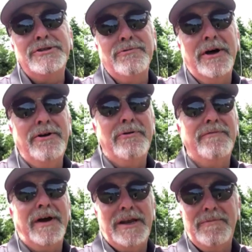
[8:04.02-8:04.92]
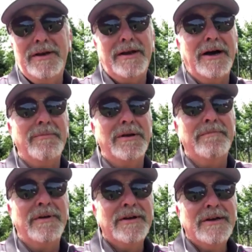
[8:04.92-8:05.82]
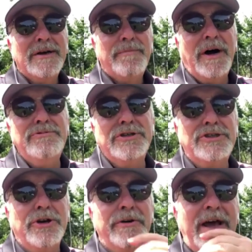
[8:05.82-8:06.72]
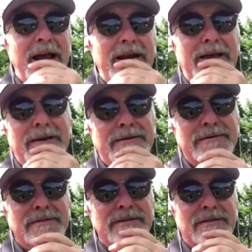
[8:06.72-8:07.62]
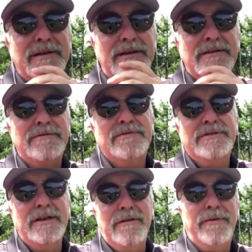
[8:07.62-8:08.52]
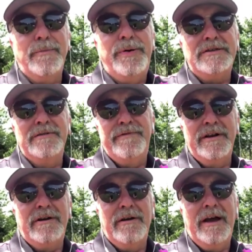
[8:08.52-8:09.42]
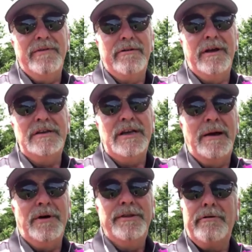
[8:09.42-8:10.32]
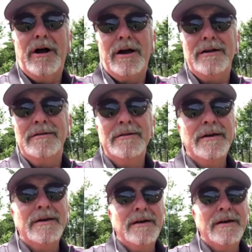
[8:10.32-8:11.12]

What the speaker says: he was the one who invited me to come, and Bob just turned 90 and he's still full of piss and vinegar, having a great time on the rock. And